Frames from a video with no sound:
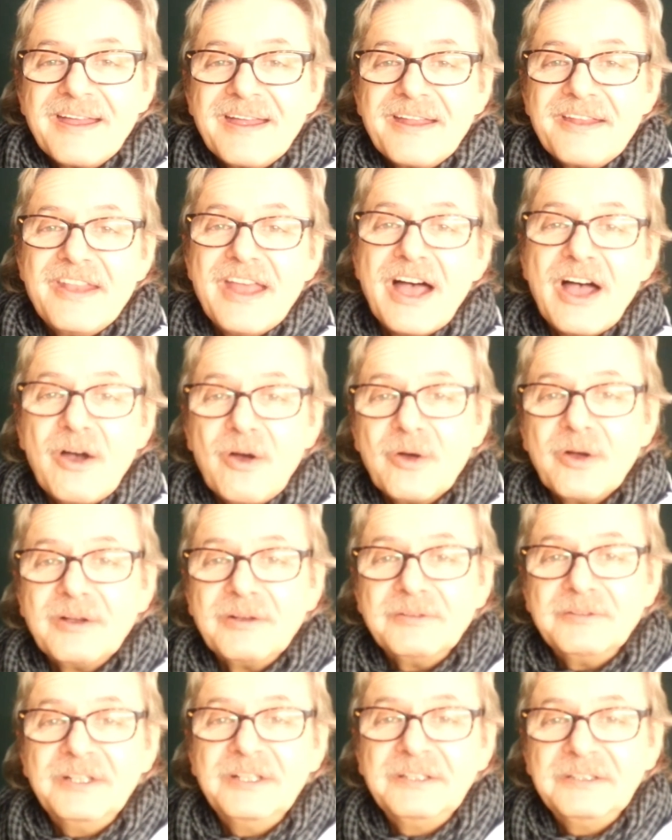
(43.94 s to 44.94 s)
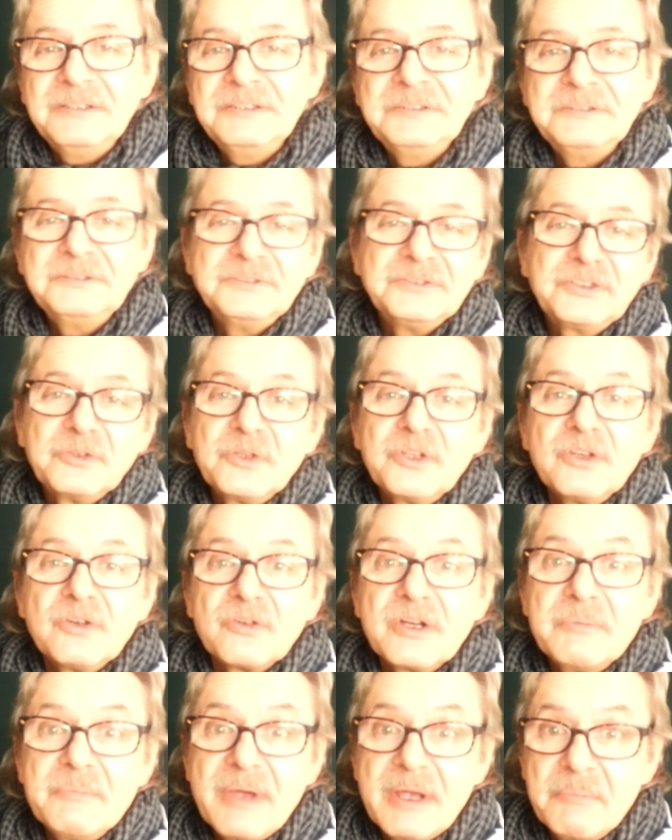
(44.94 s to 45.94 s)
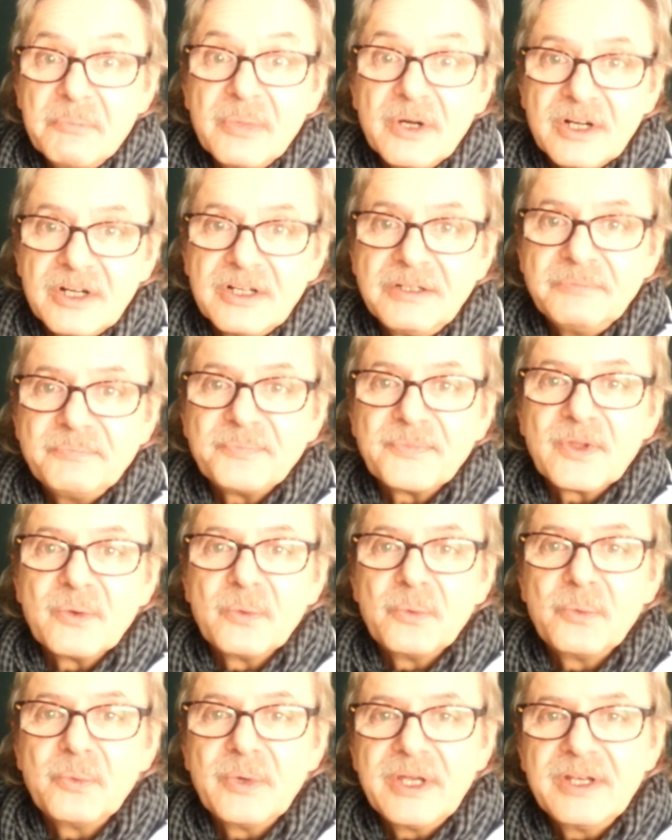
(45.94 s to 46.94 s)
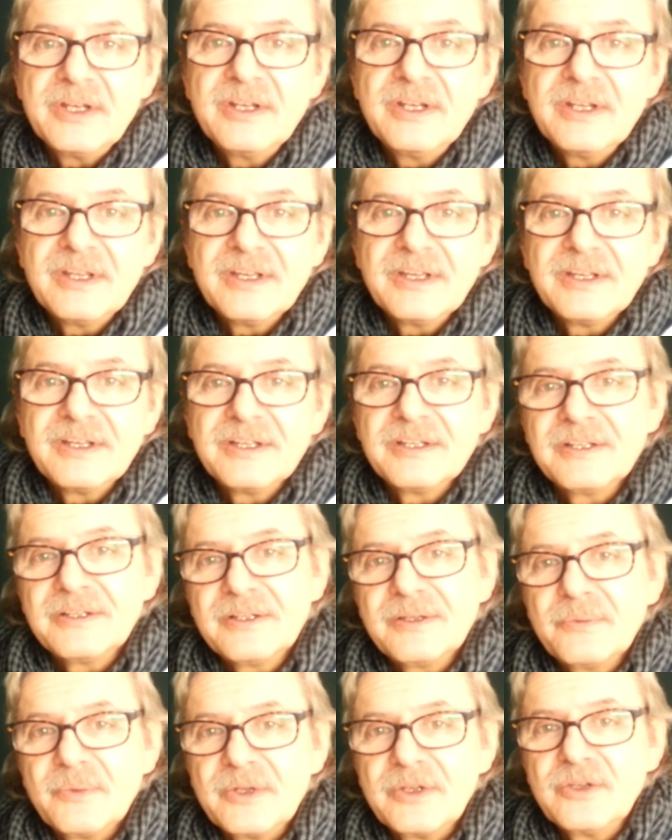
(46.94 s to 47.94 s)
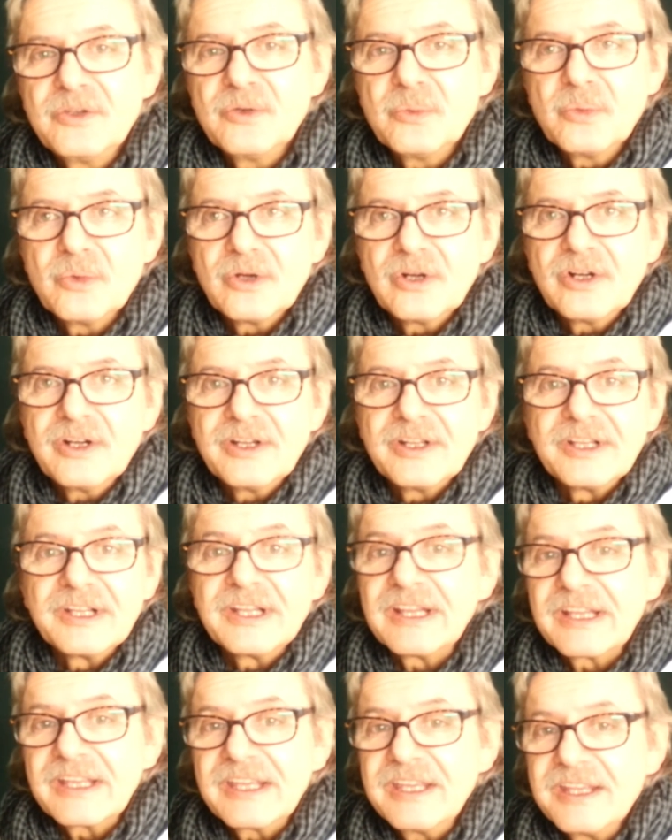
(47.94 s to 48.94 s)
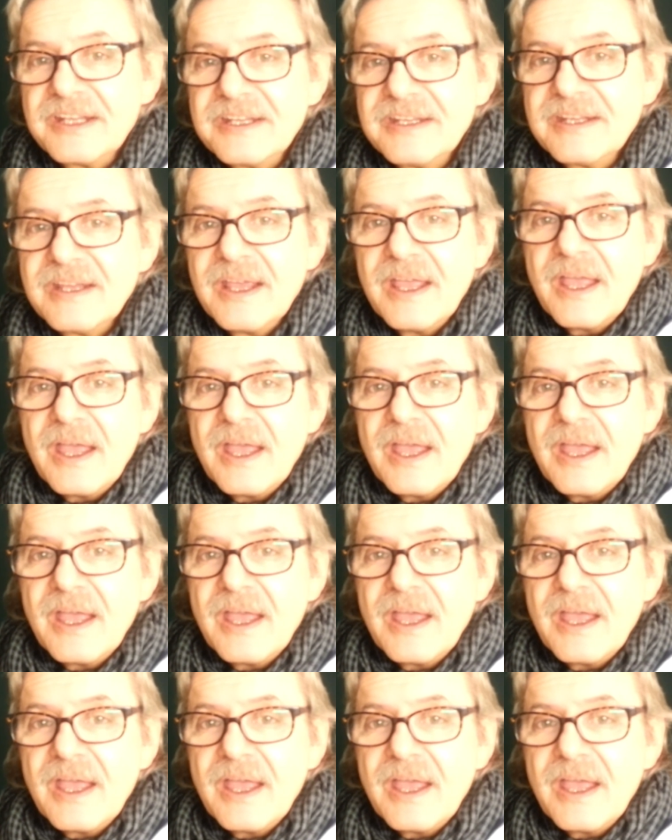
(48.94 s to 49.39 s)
Now, do you remember when you were a little kid,